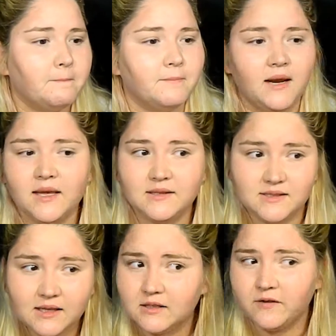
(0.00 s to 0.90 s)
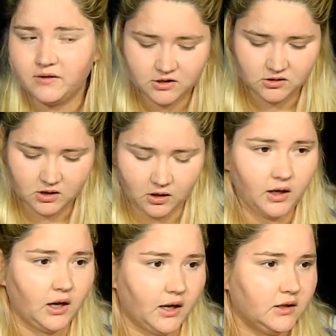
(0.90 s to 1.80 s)
And I can see that the foundation's on.
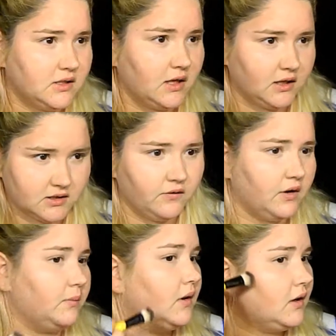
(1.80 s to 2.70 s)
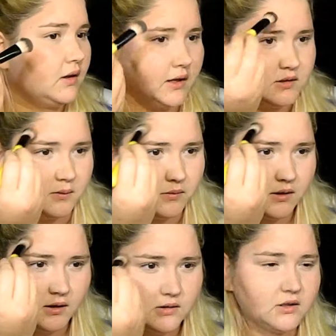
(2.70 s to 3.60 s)
Like I can see that it's covered up like some
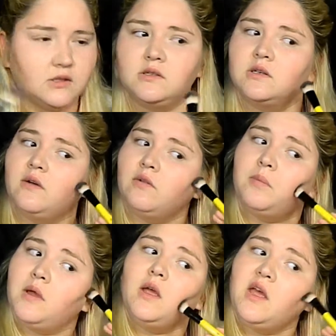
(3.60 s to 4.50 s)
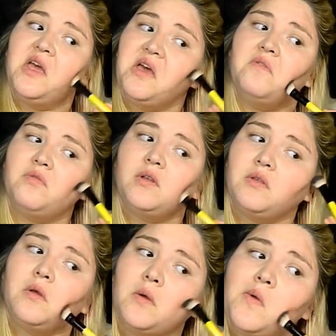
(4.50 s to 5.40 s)
things. It just doesn't cover up
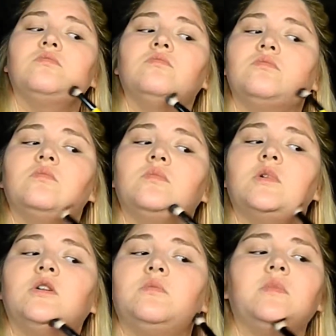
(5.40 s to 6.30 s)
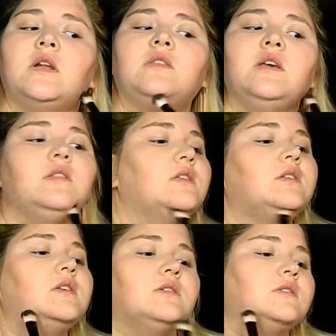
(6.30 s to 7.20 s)
everything. And I think that
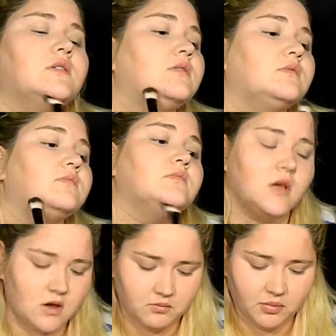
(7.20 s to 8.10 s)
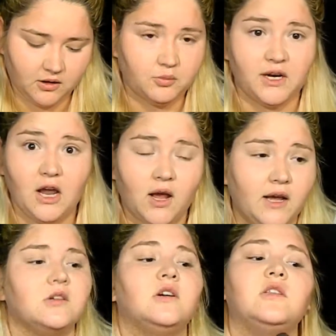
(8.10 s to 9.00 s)
these great little breakout guys
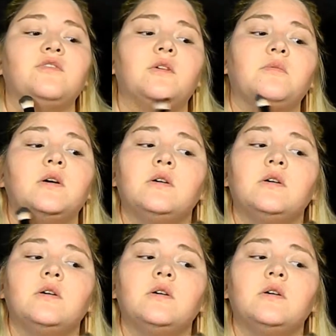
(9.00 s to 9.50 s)
are either from